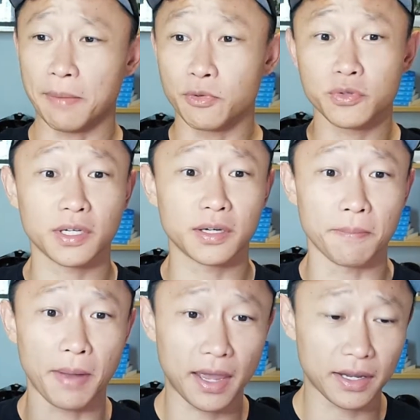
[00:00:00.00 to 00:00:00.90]
I'm using
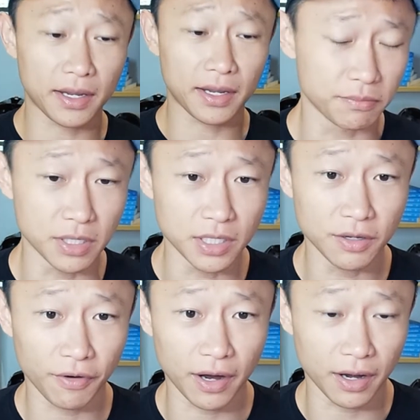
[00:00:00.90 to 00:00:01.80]
a Mac
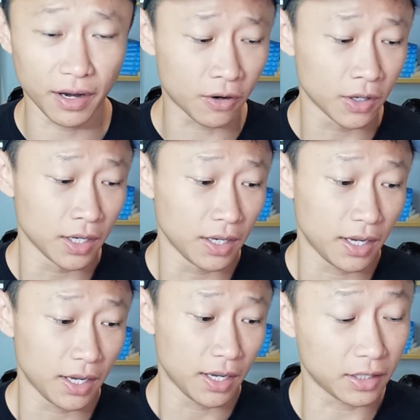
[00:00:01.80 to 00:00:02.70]
Mini right now,
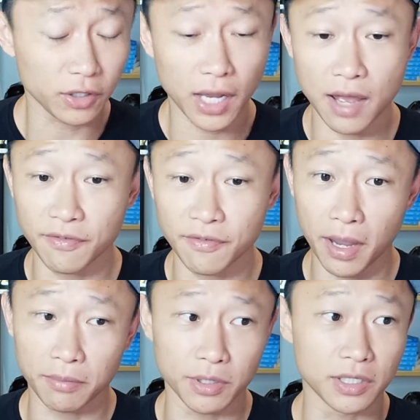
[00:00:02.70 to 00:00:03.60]
and now that I have a
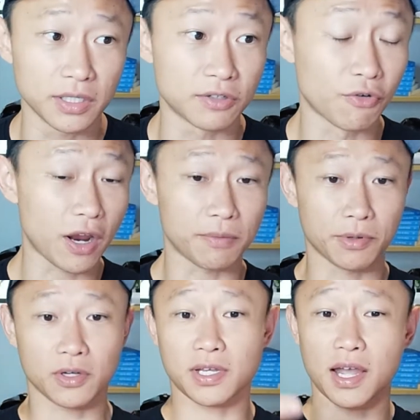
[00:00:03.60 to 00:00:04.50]
Mac Mini, it's
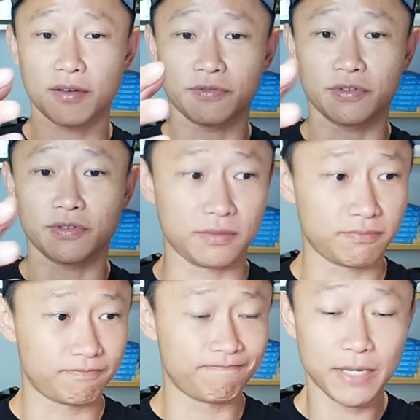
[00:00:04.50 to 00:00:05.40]
great because I have a
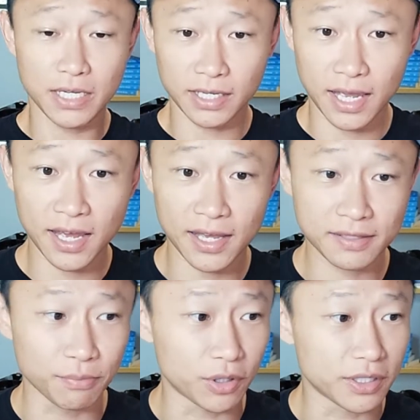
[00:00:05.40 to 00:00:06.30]
big
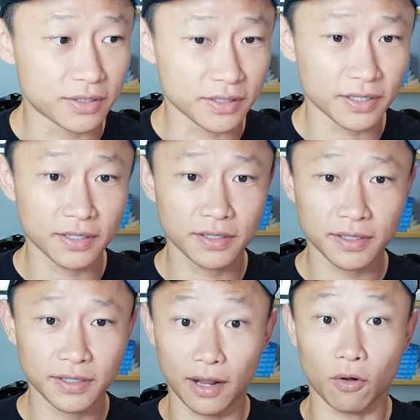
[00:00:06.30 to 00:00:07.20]
ass
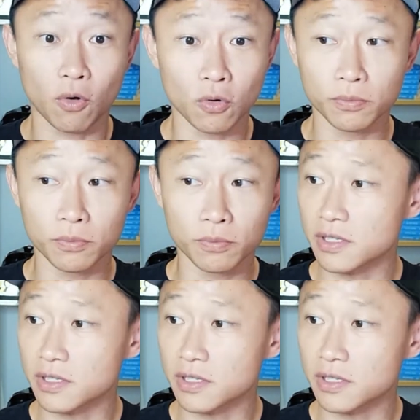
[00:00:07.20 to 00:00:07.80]
monitor at home.